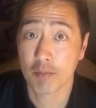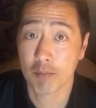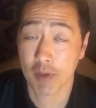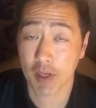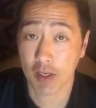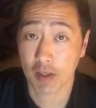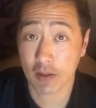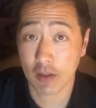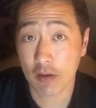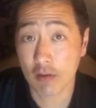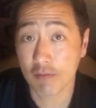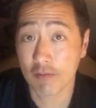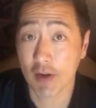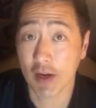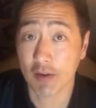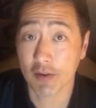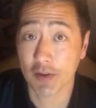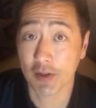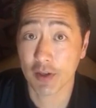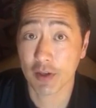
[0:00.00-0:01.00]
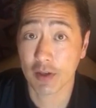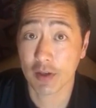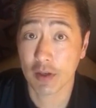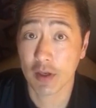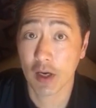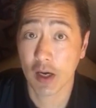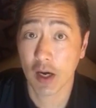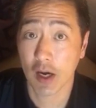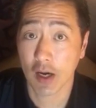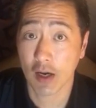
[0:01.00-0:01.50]
being co
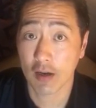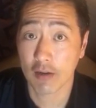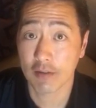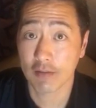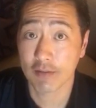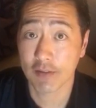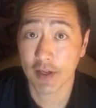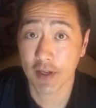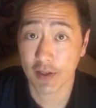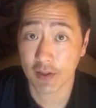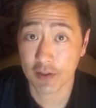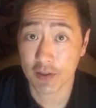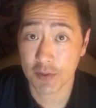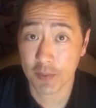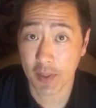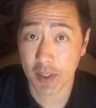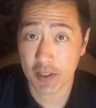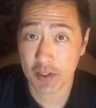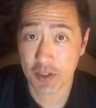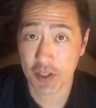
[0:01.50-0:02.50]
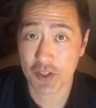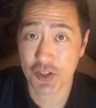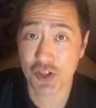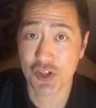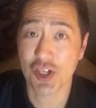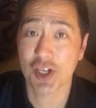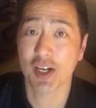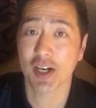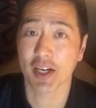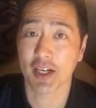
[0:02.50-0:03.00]
founder of aerospace
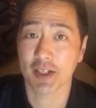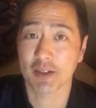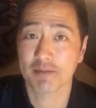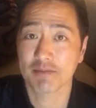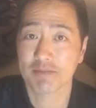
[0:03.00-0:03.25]
engineering.